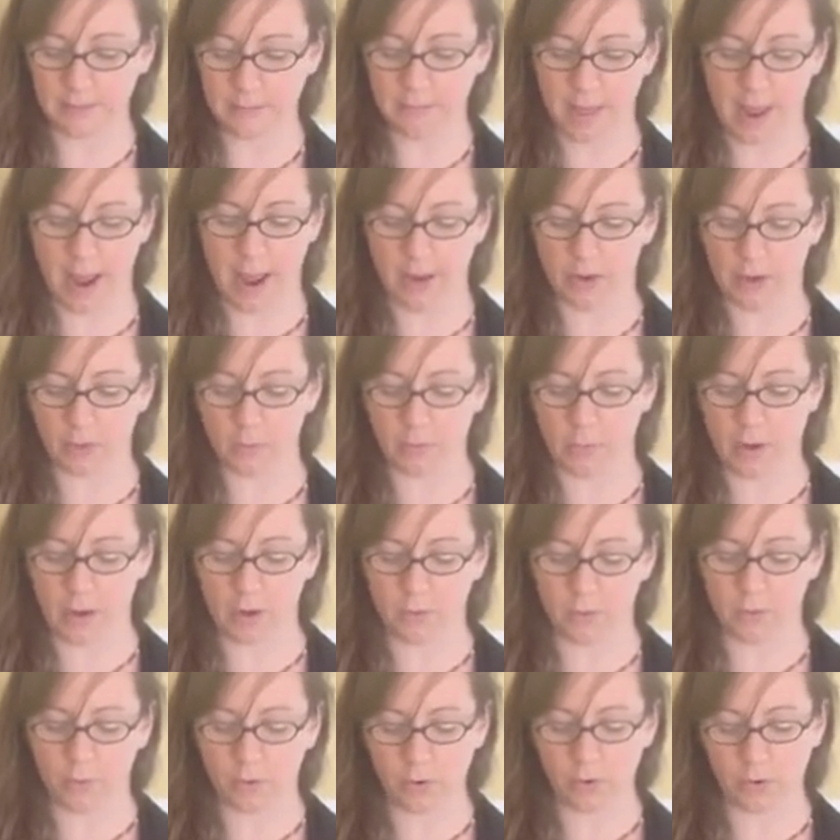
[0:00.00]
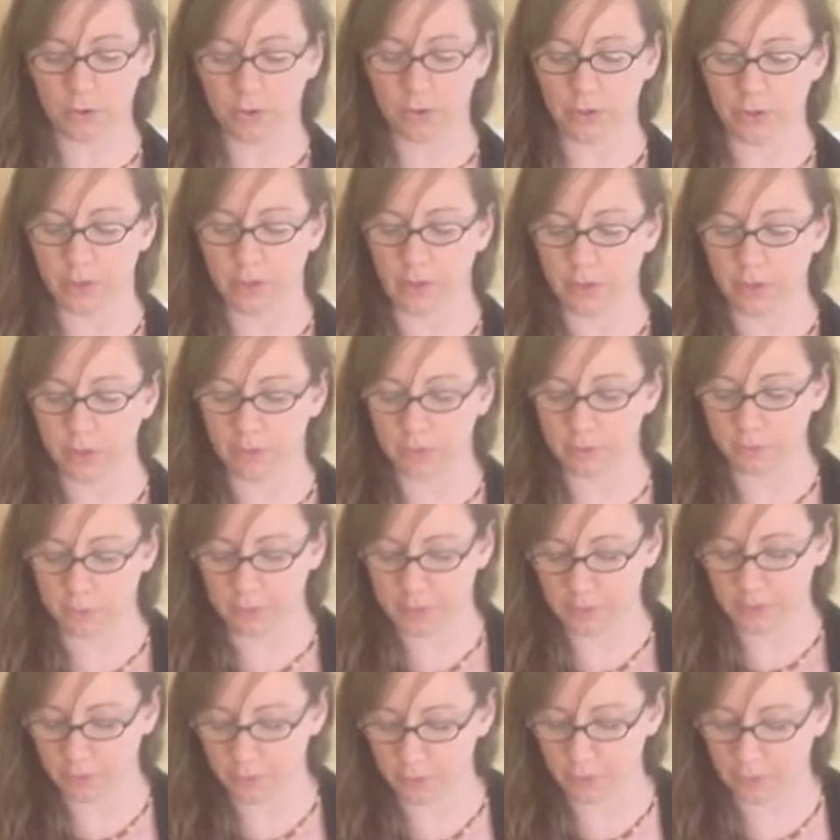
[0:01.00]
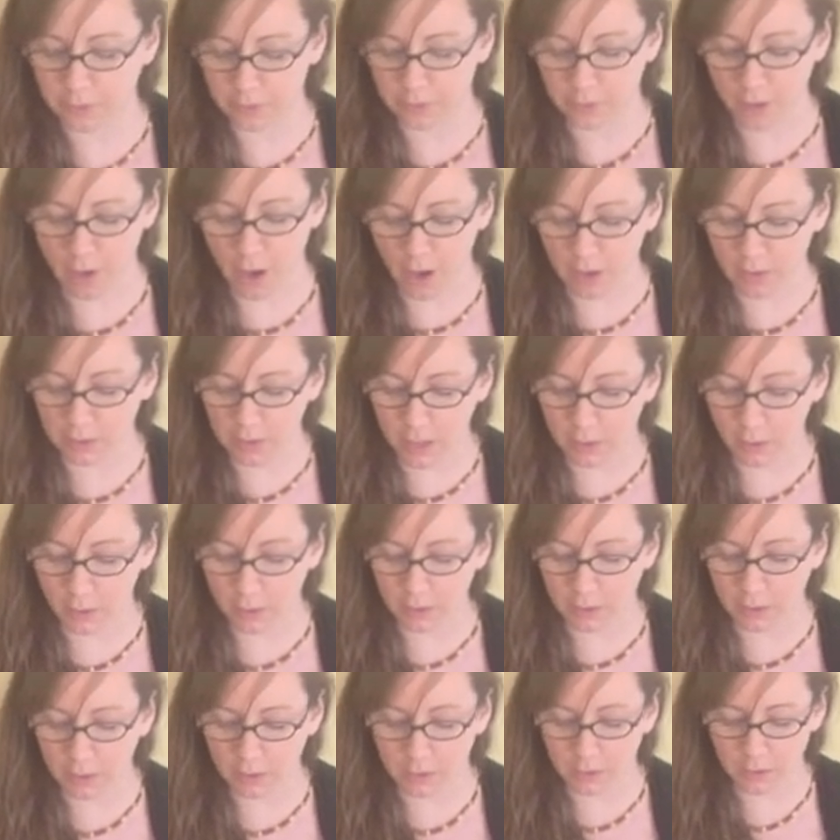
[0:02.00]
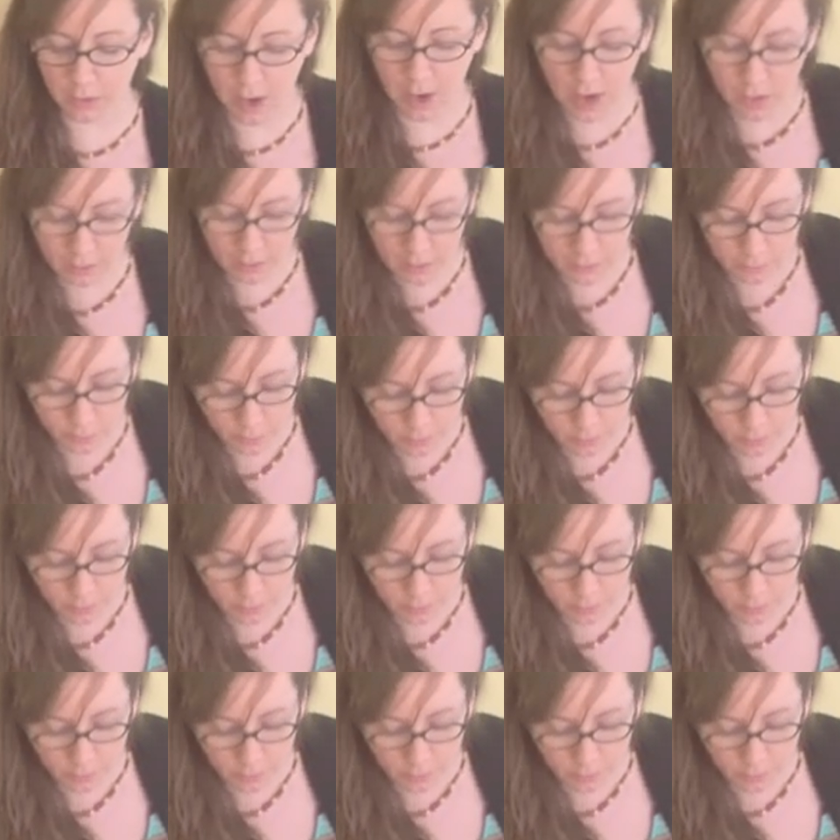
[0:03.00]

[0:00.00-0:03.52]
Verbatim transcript: matter what oil you use. We've used coconut oil, olive